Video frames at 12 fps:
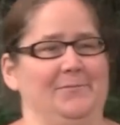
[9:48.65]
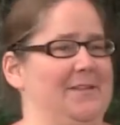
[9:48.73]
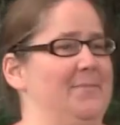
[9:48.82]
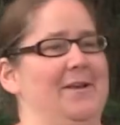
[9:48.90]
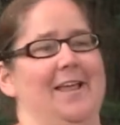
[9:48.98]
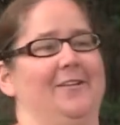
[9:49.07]

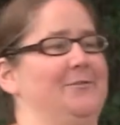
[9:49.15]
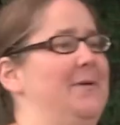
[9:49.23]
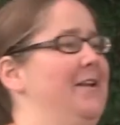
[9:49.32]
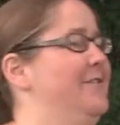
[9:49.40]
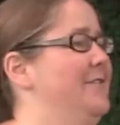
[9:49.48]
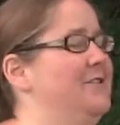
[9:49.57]
Somebody else
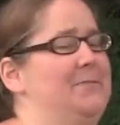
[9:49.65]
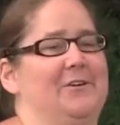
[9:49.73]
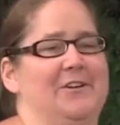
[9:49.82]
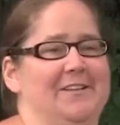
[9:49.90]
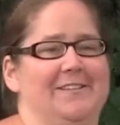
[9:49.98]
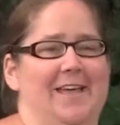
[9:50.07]
might have
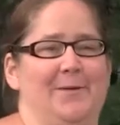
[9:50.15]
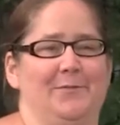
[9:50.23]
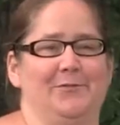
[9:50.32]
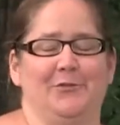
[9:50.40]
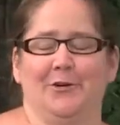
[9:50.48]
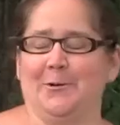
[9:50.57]
experienced that
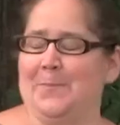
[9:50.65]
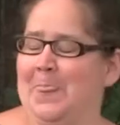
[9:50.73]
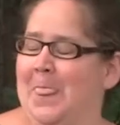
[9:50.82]
before.